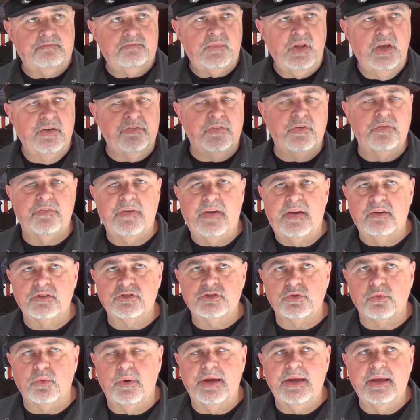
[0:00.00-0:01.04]
If you found
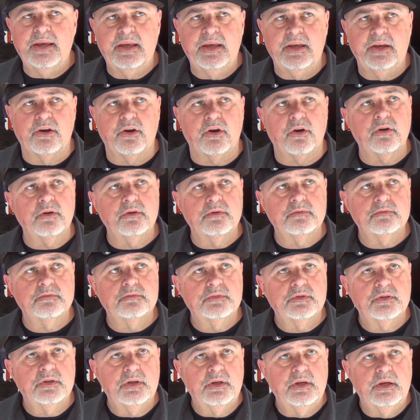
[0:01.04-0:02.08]
your way here,
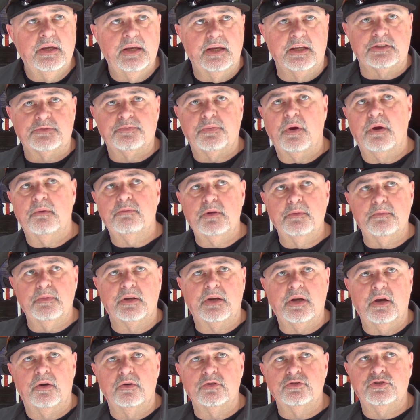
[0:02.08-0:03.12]
it's probably
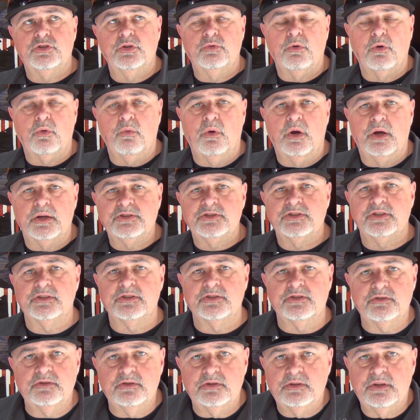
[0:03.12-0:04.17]
because you were watching
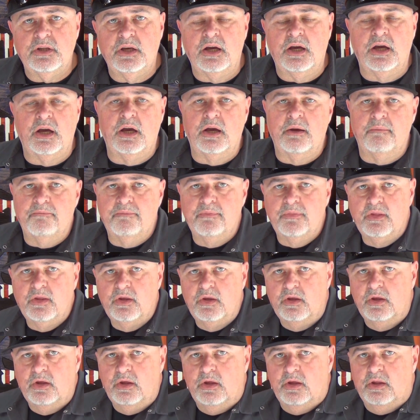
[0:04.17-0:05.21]
the
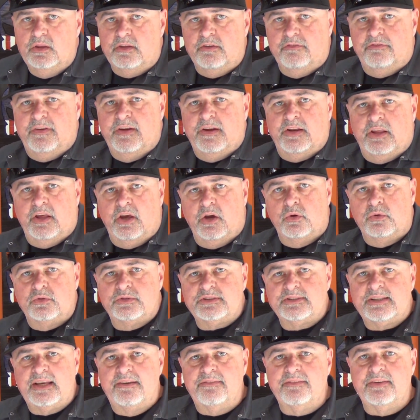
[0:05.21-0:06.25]
video
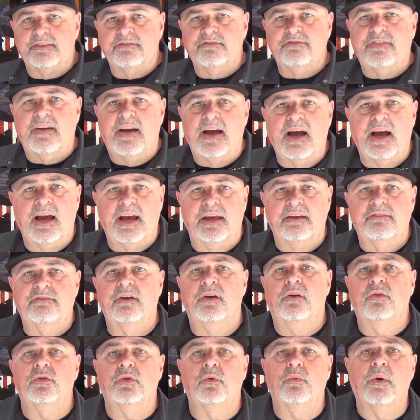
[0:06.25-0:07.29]

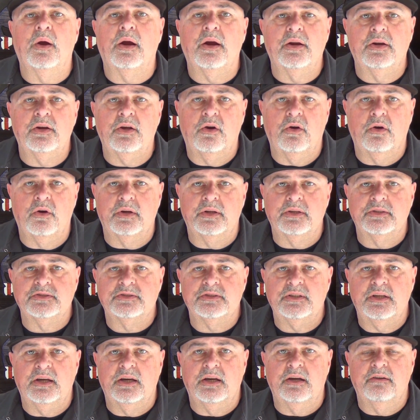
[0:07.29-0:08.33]
7.5 on the wiring harness
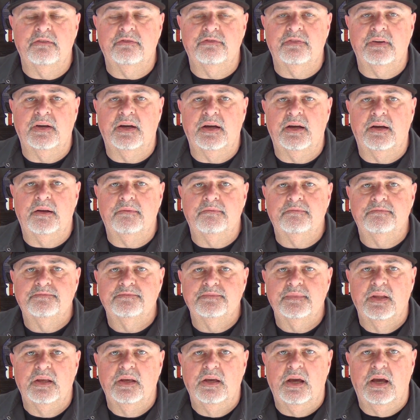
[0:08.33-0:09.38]
of
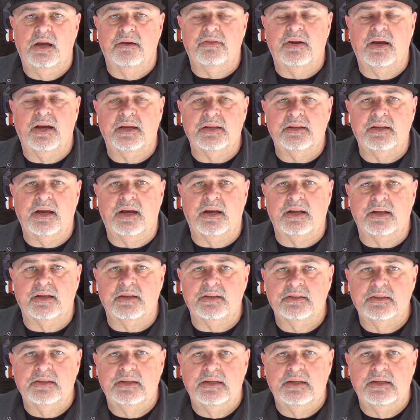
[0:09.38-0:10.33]
Hot Donna.